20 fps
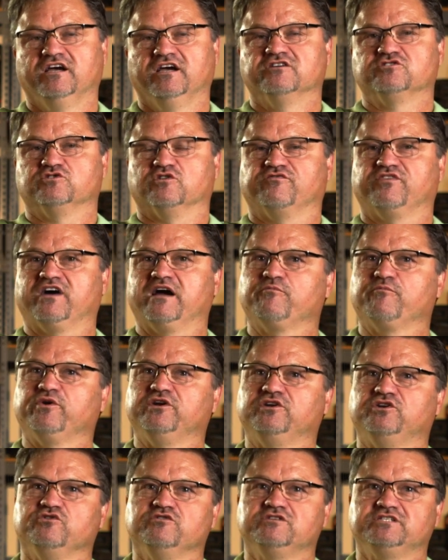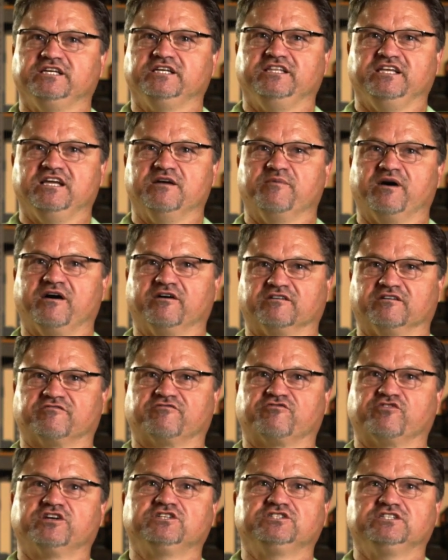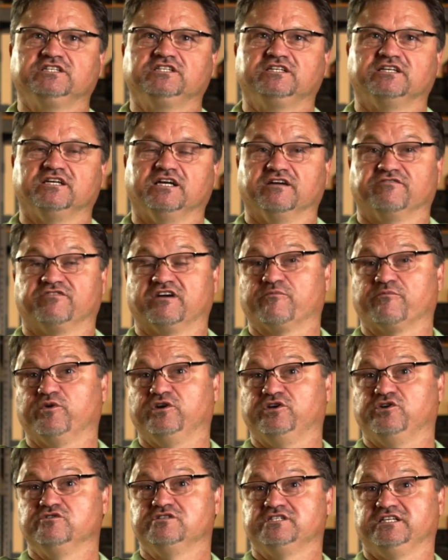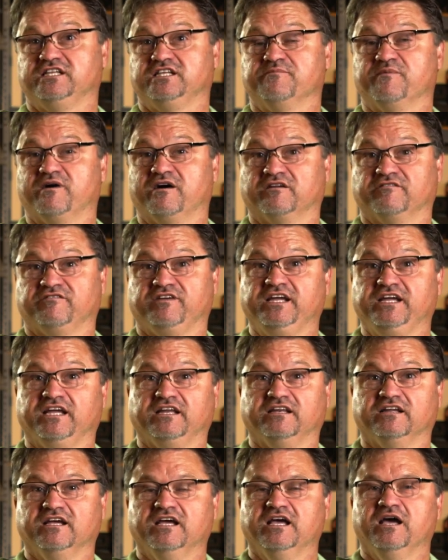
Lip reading: So if I'm reducing the amount of friction, if I'm reducing the amount of heat,